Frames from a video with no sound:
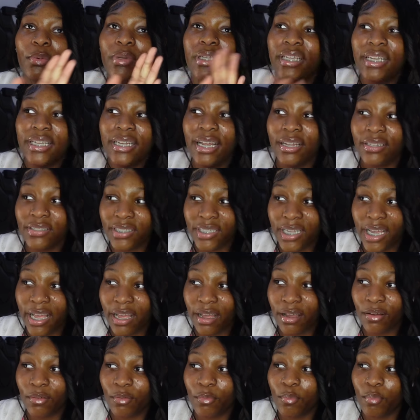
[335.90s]
we get
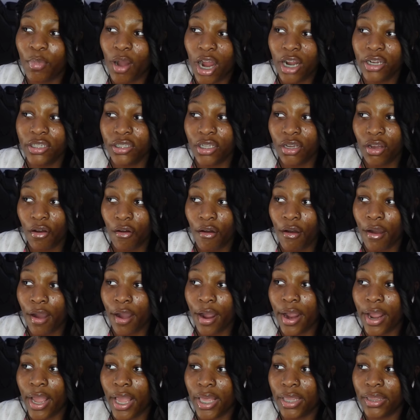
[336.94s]
downtown, park the
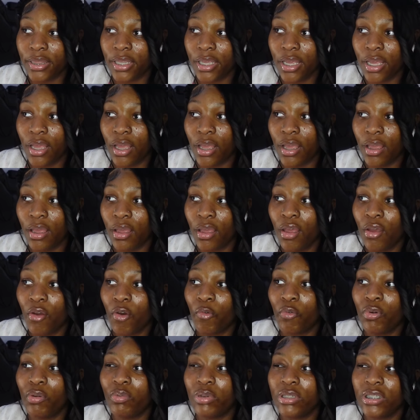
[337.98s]
car, and then
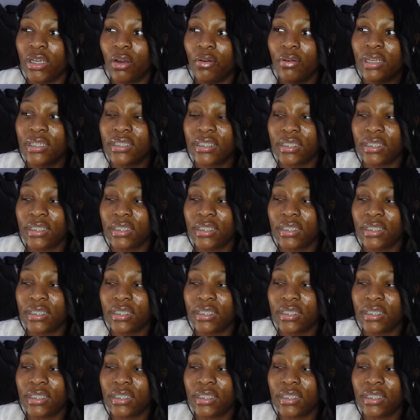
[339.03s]
we went to go get